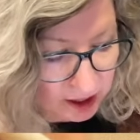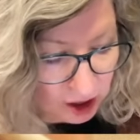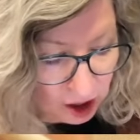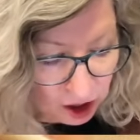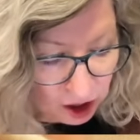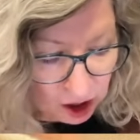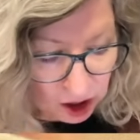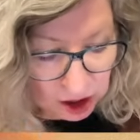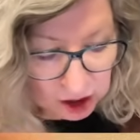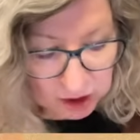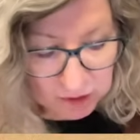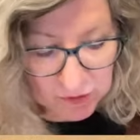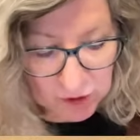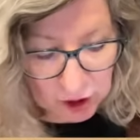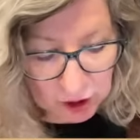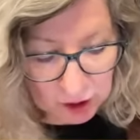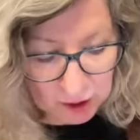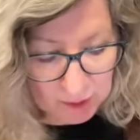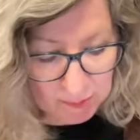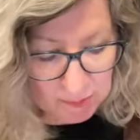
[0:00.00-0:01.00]
all of
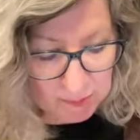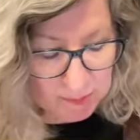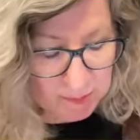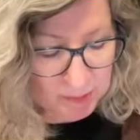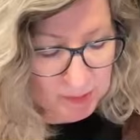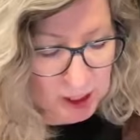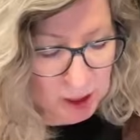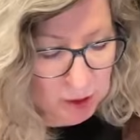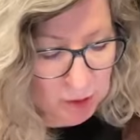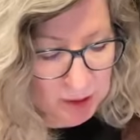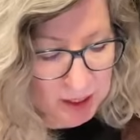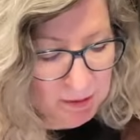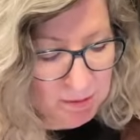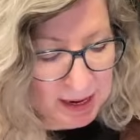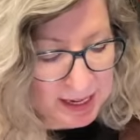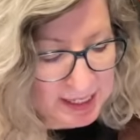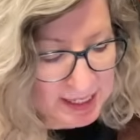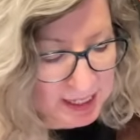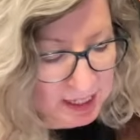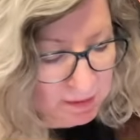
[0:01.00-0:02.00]
your,
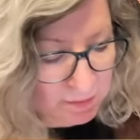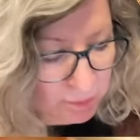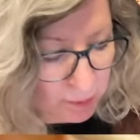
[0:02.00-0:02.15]
erasing for